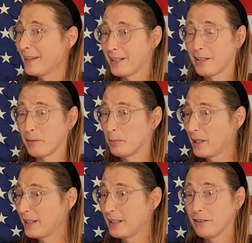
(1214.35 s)
there are
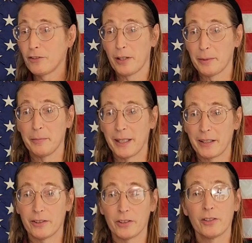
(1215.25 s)
plenty of
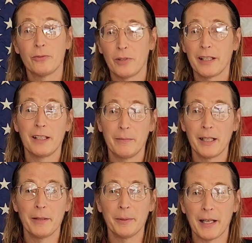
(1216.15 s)
troublemakers ready to
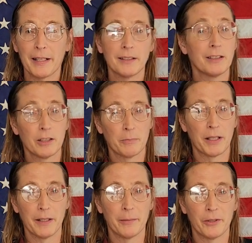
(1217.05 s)
make up lies and
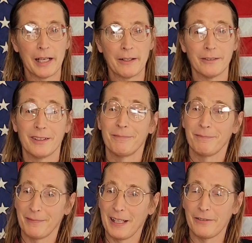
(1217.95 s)
spread them around,
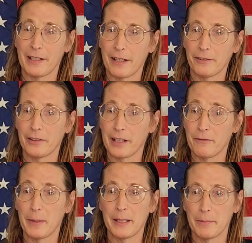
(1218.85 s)
even after
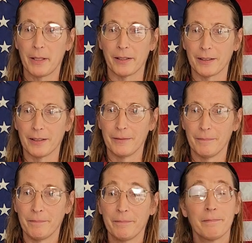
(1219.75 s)
they've been debunked.
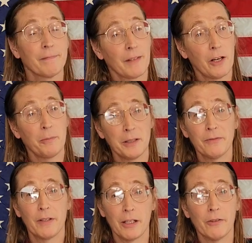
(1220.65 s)
I hope this
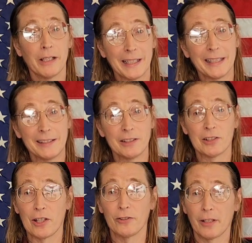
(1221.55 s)
video at least
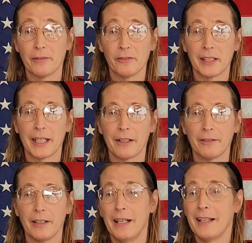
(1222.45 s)
slows some of it
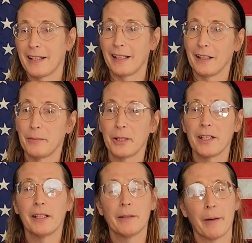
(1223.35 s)
down, that
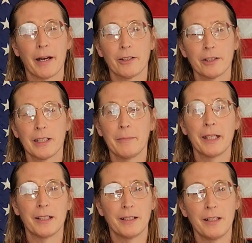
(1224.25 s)
liberty and democracy may
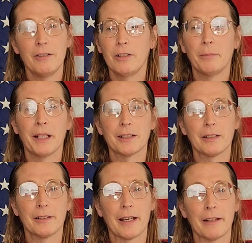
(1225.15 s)
continue to bless
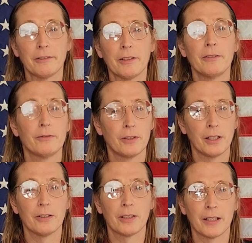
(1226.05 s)
our lives for
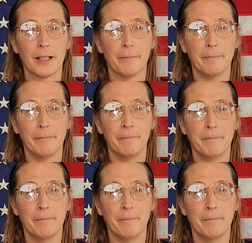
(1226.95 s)
years to come.